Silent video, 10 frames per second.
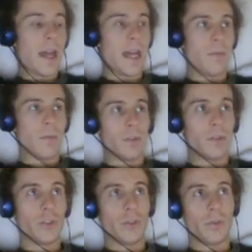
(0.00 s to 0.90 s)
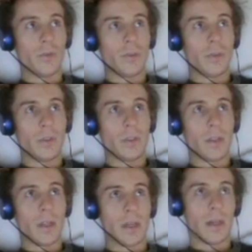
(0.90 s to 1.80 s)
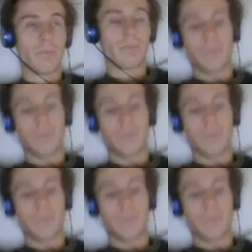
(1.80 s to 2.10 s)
able to uh,